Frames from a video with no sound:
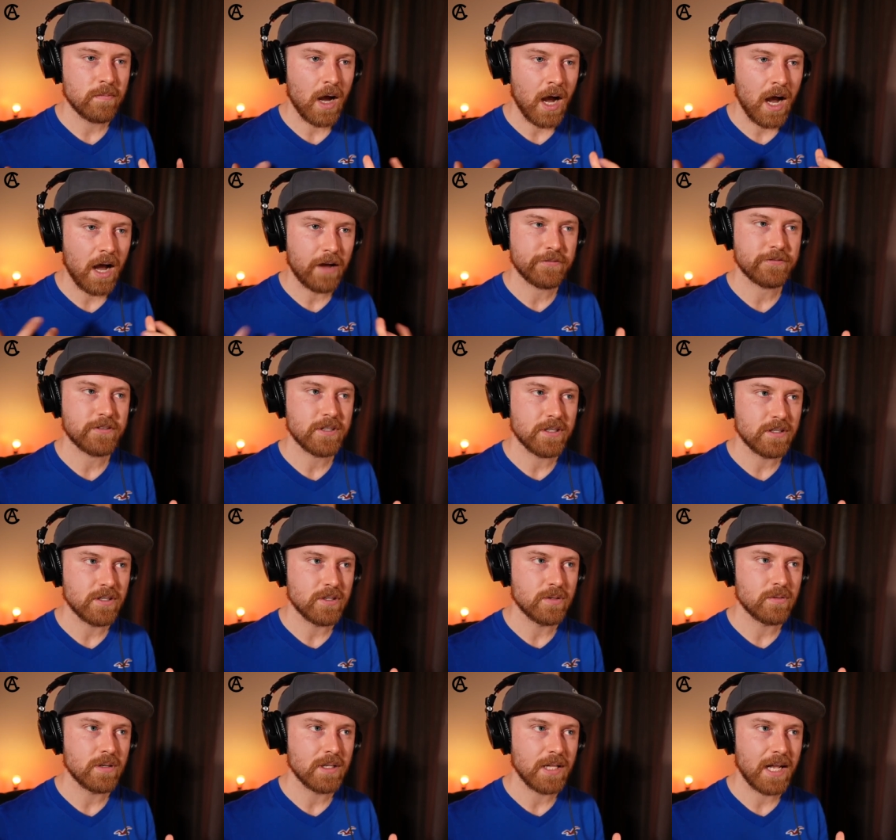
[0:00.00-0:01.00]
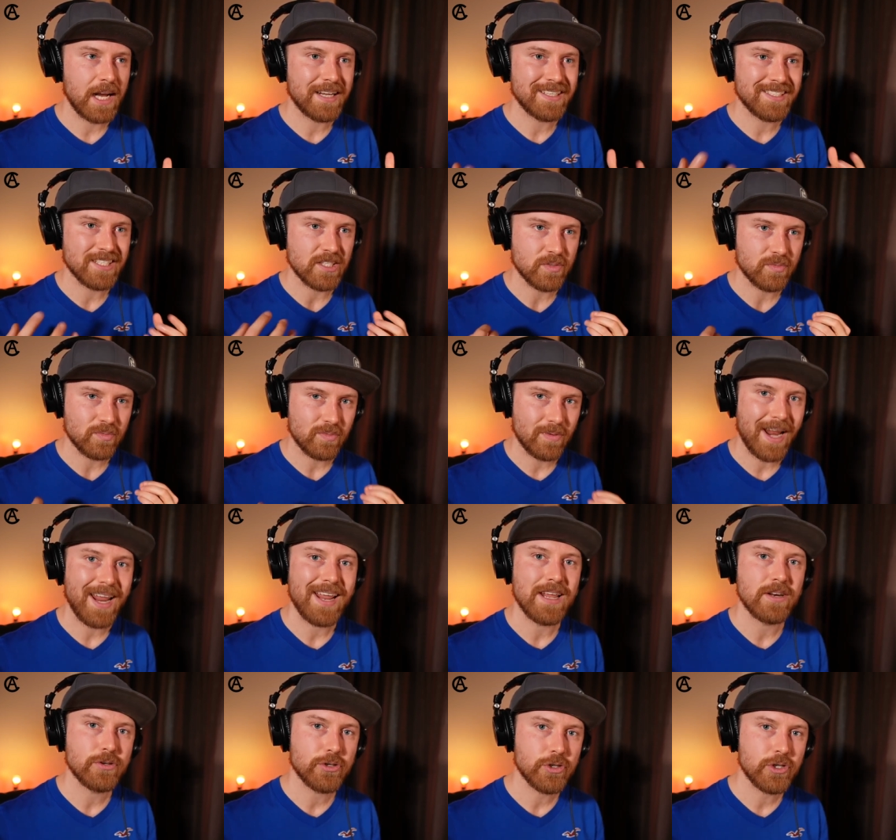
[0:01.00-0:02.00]
often utilizes
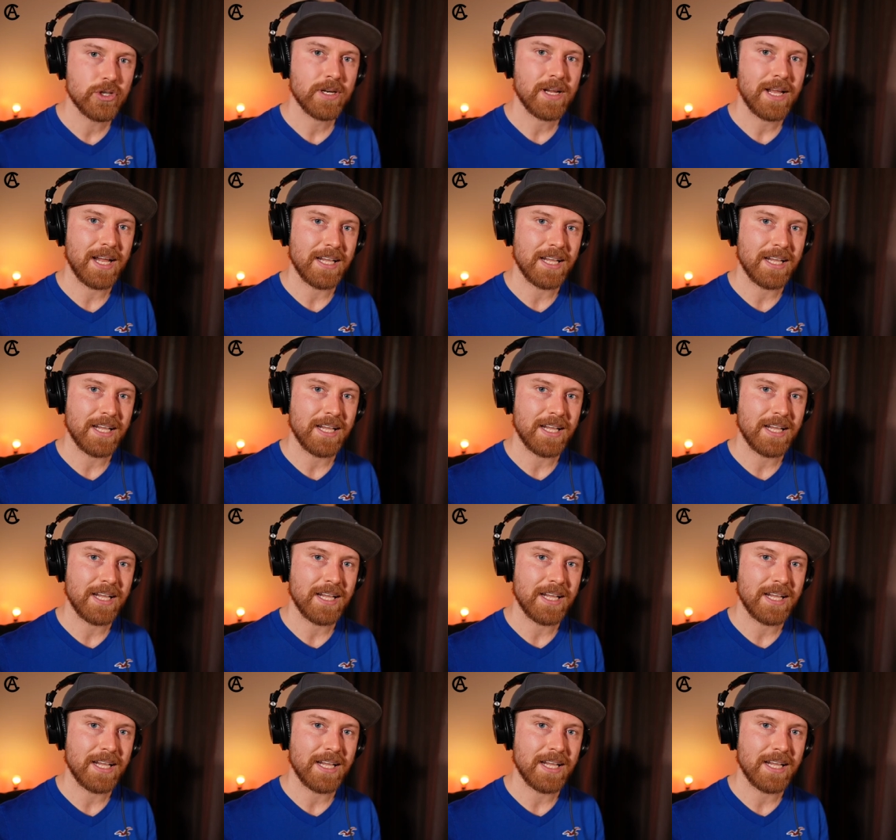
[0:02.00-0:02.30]
rage